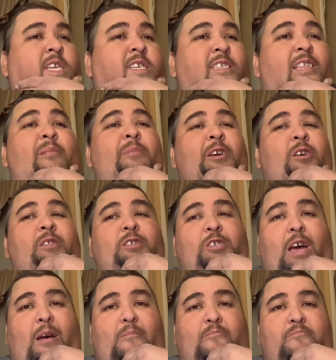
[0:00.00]
So let me call the
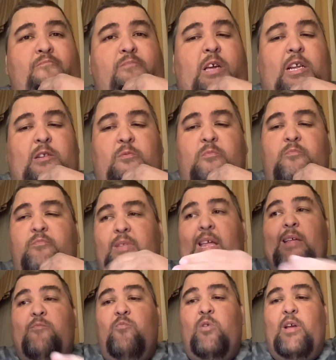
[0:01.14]
shop. Talk to them
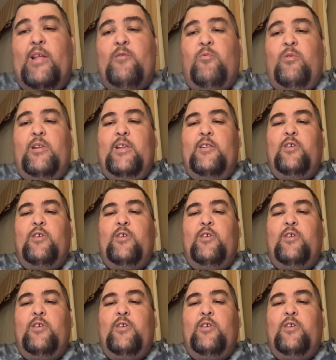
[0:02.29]
that where I had to work on.